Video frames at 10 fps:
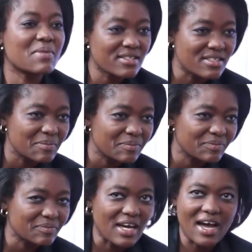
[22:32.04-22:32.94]
Mazin.
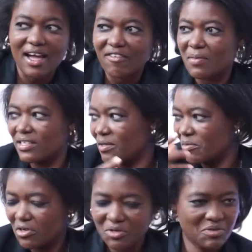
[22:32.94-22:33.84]
I have Mazin.
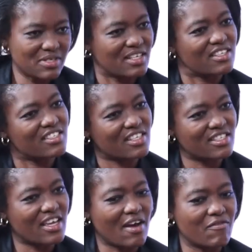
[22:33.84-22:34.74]
You're two technicians,
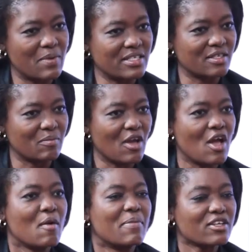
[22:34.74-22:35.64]
here have Mazin.
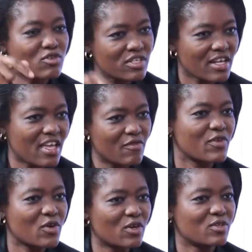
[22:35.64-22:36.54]
But today, if
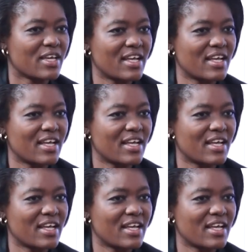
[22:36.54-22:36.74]
we go to